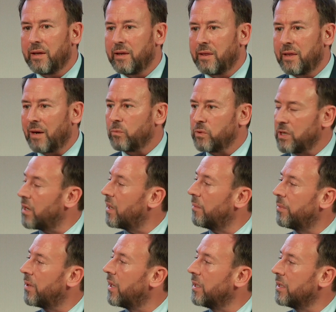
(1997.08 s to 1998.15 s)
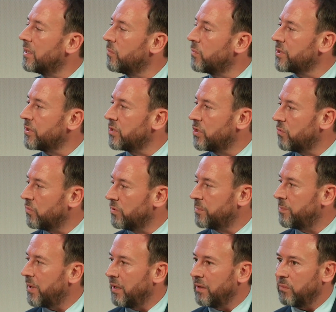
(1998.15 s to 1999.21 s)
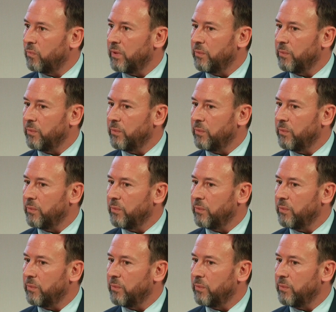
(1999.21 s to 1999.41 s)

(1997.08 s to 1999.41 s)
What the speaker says: that was our brand. It wasn't Sean's brand and